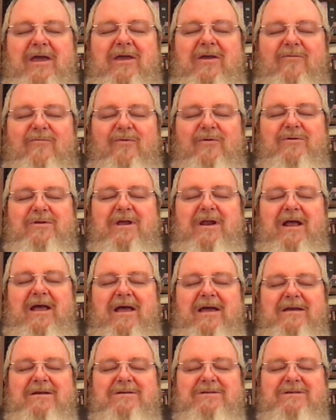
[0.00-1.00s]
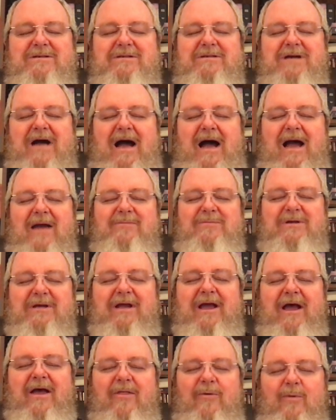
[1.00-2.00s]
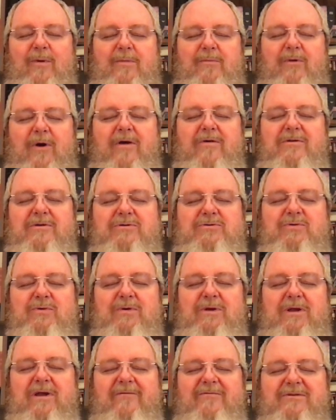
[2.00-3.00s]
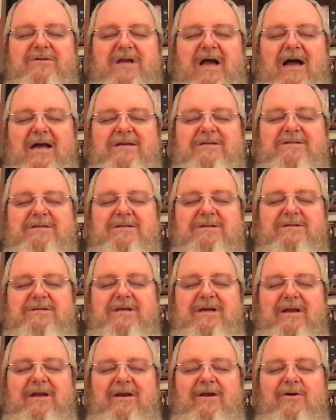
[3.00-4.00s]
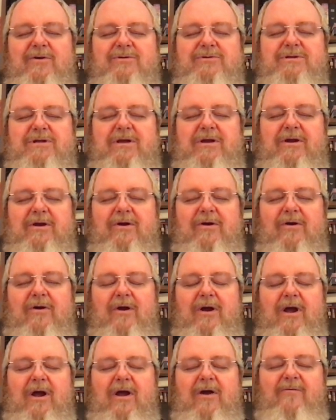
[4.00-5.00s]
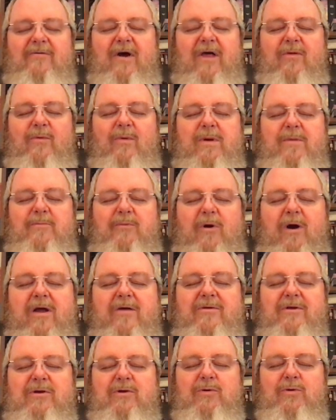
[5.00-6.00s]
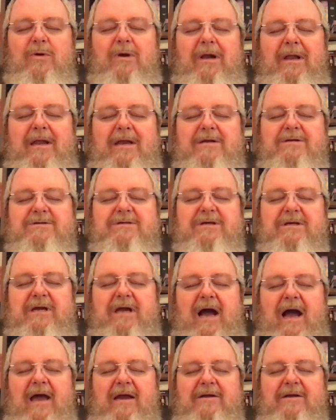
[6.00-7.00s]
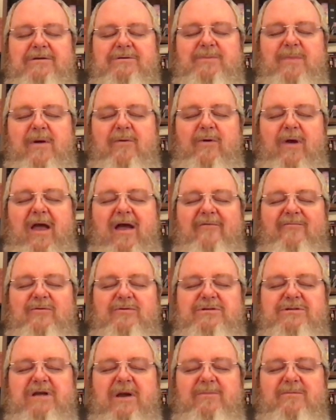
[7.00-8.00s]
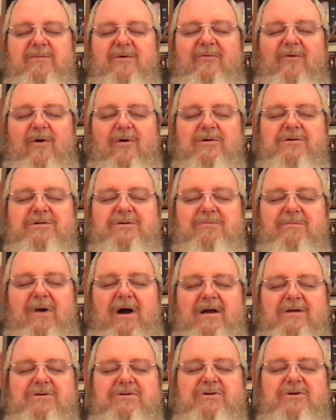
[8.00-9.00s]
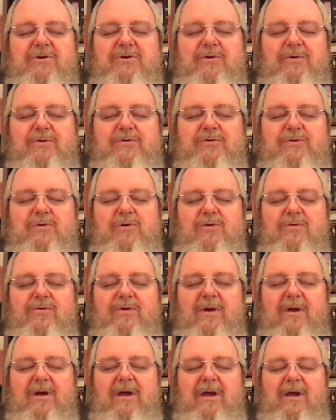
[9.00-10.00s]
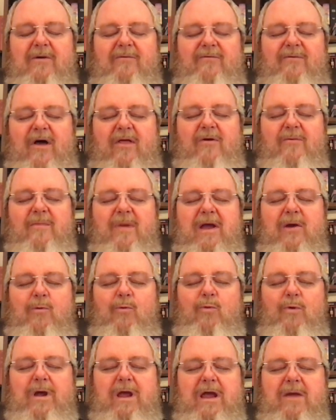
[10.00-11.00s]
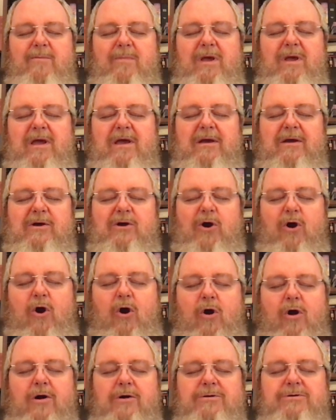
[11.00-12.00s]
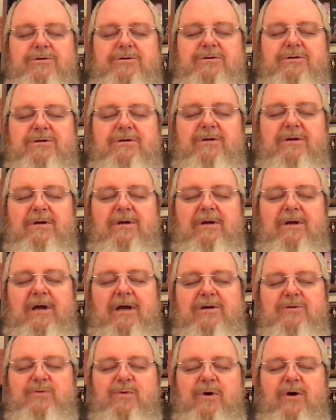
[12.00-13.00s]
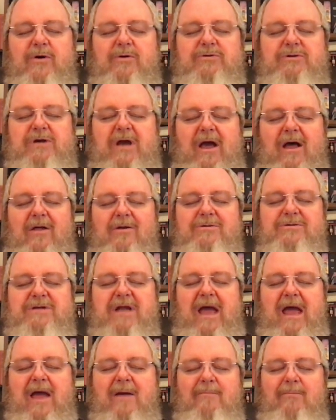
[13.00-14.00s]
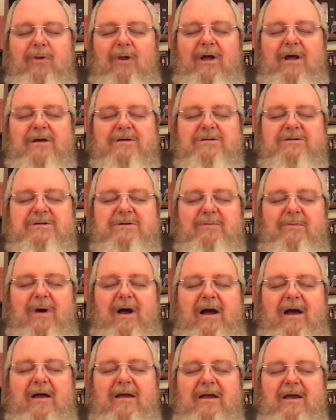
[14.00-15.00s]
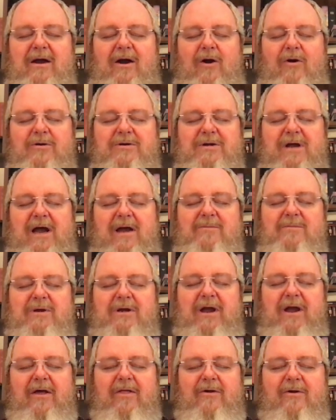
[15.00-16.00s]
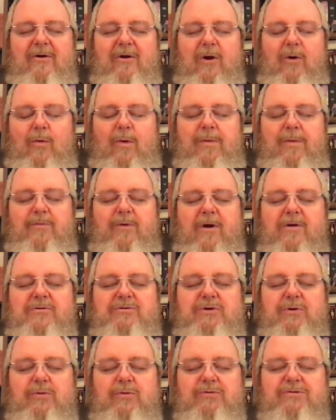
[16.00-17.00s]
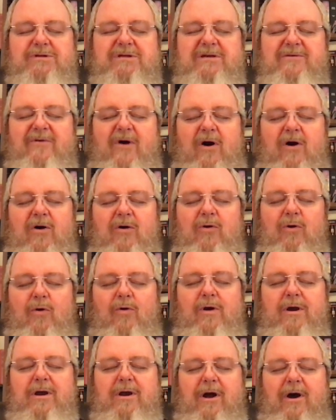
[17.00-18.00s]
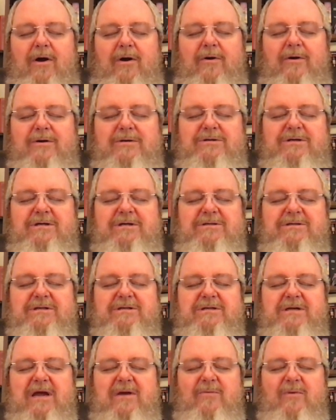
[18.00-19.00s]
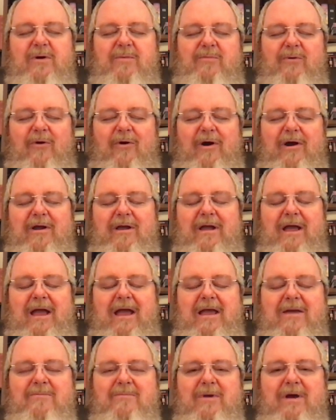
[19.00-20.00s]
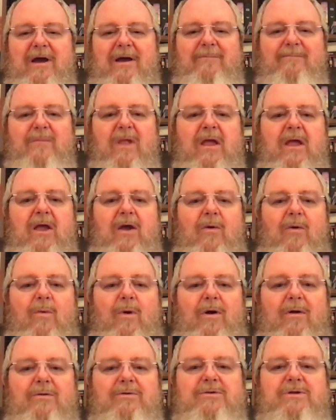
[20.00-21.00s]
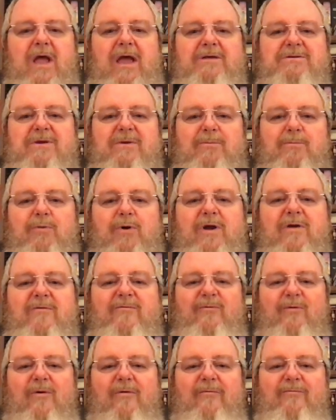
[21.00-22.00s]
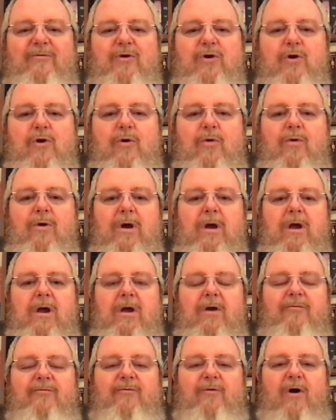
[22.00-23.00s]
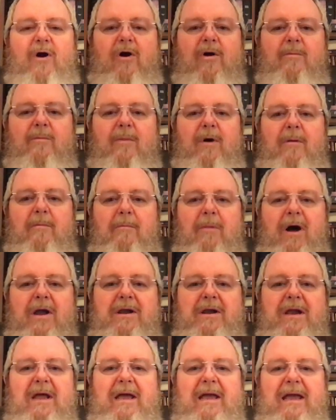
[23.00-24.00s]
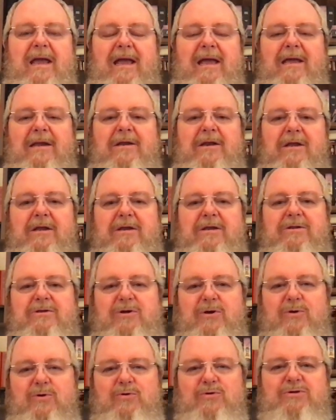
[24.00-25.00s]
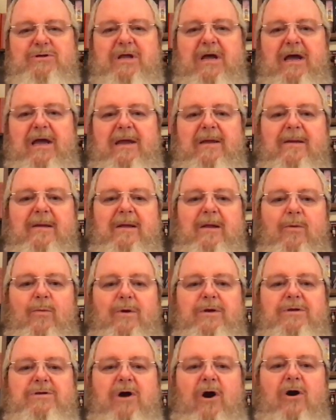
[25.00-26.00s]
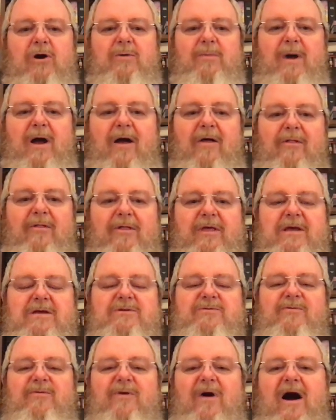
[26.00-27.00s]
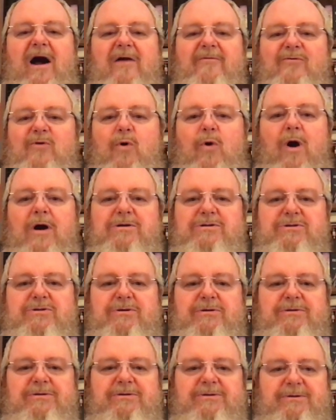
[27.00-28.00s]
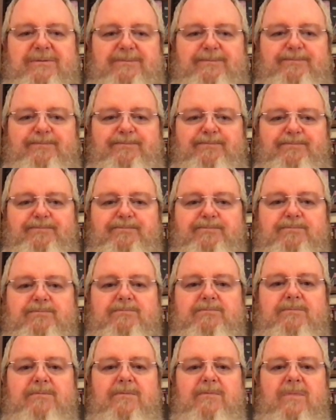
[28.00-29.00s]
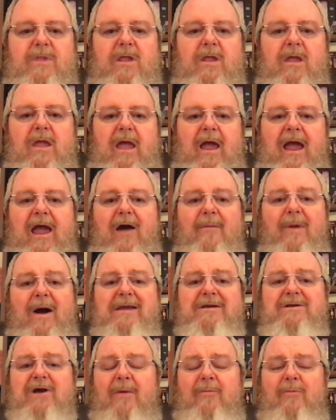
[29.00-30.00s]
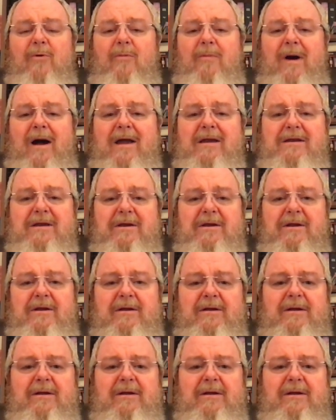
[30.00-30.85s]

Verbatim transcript: you for today's time together. We pray that you would give us eyes to see and ears to hear. Father, we pray that you would lead us and guide us. May we have receptive hearts and minds to your truth. Father, may we be encouraged as we are challenged and blessed by our time together. We pray that you will receive all glory and honor. In Jesus' name we pray. Amen. Well, as a brief review from Monday and Tuesday, we talked about these 5 questions. Am I double-minded?